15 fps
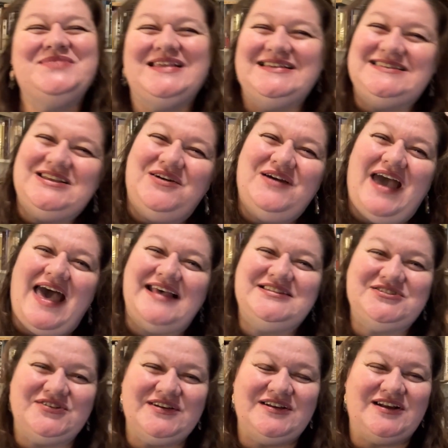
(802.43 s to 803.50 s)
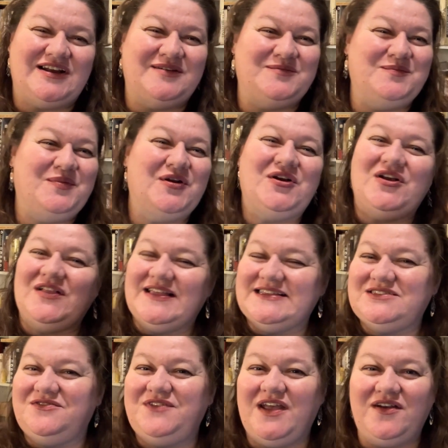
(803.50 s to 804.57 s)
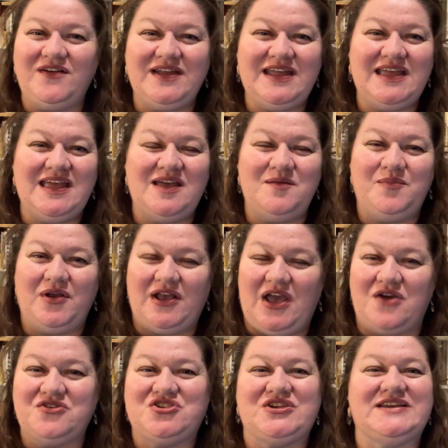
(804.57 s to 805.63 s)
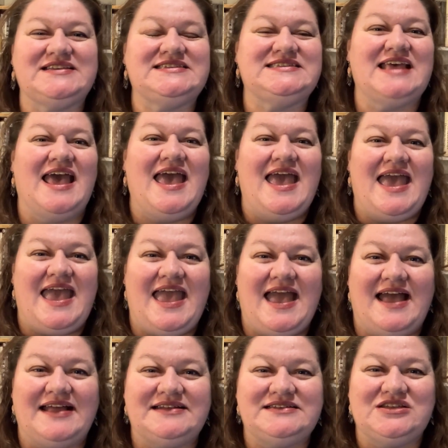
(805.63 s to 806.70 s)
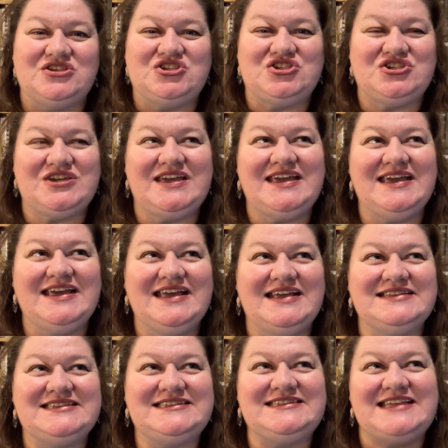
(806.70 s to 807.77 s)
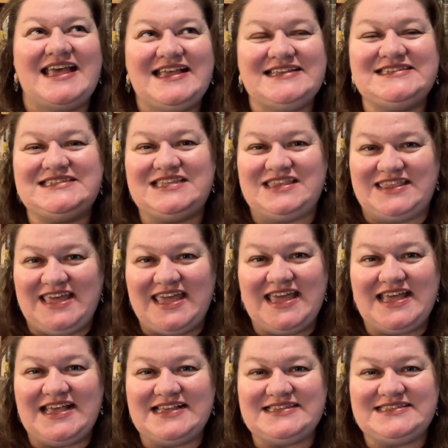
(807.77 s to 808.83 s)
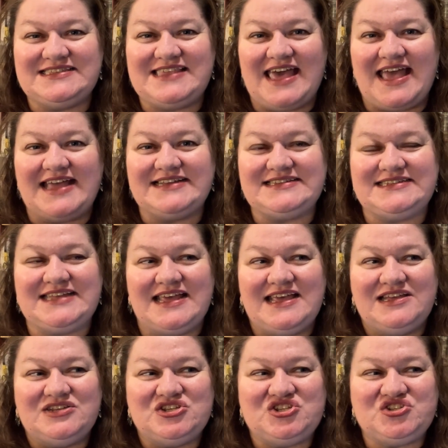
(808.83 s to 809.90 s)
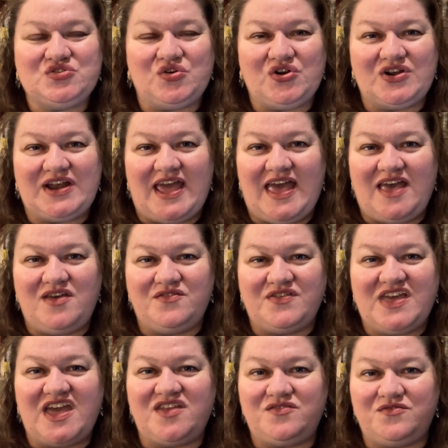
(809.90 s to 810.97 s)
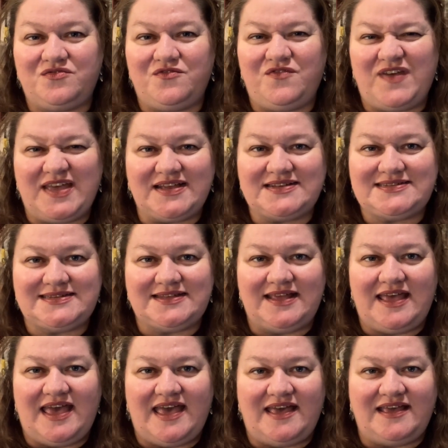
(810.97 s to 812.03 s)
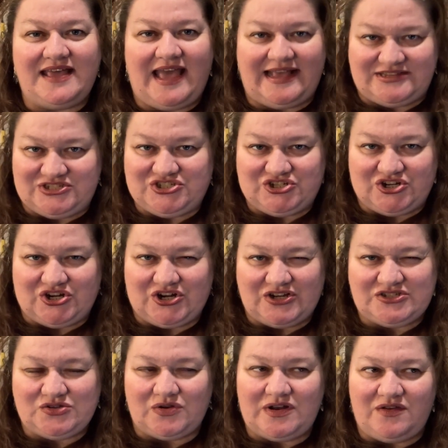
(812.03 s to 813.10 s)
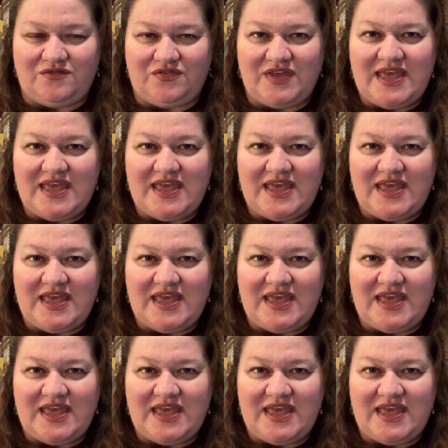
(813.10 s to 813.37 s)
So Pearl is very precocious, and she says things that sort of convict Hester, sort of